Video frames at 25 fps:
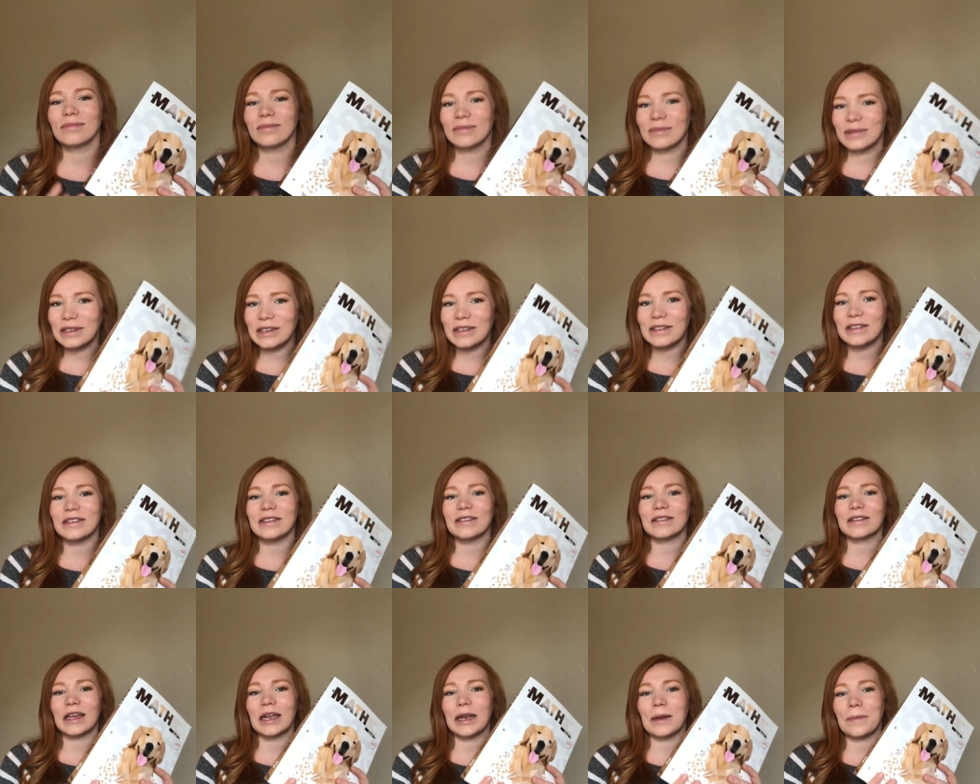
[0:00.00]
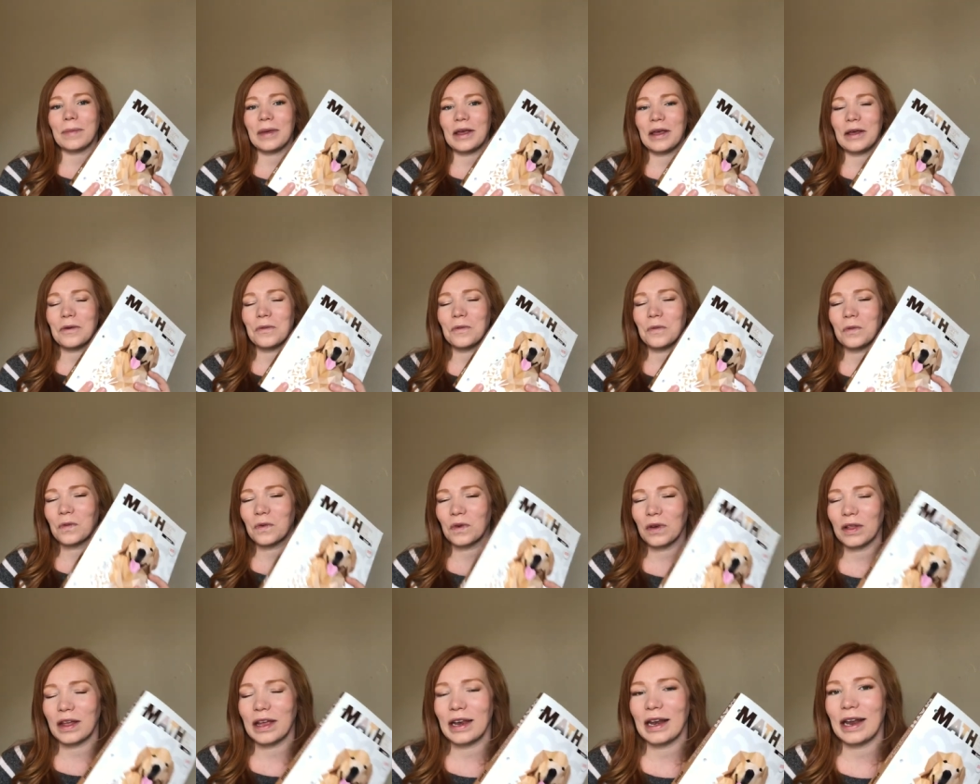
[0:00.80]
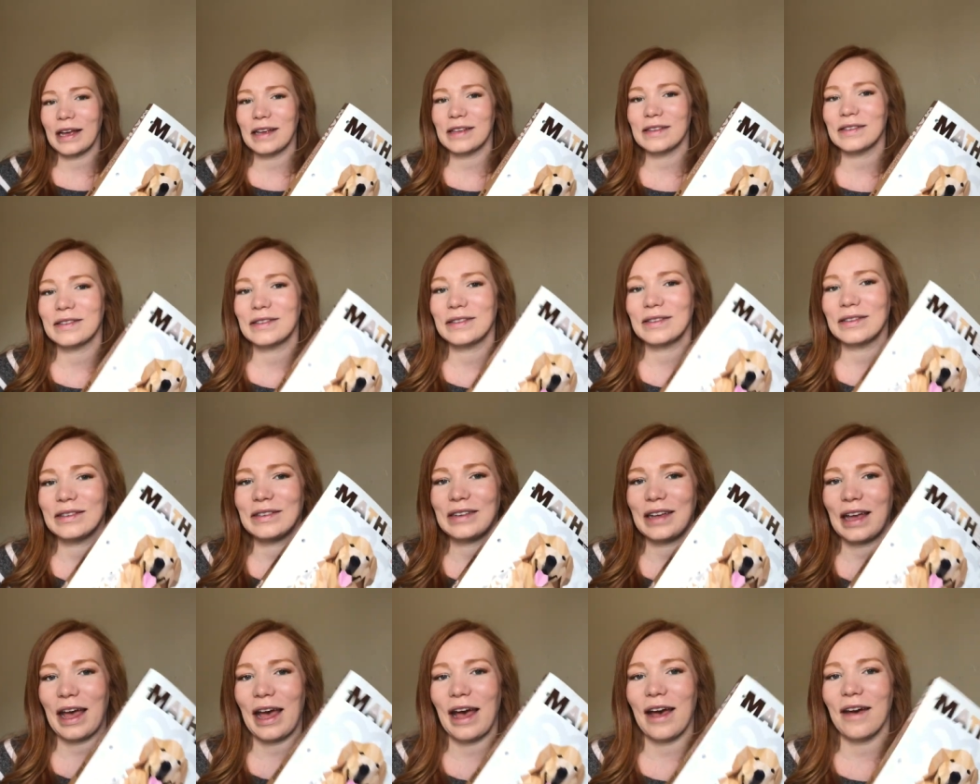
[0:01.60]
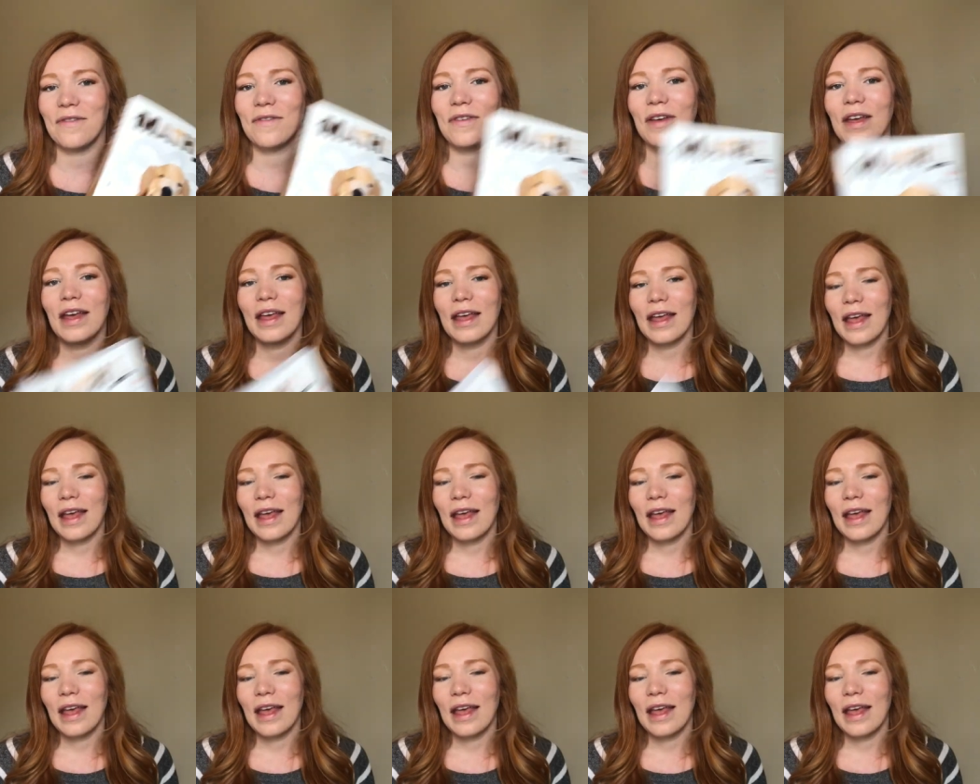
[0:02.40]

this is going to be really nice to have.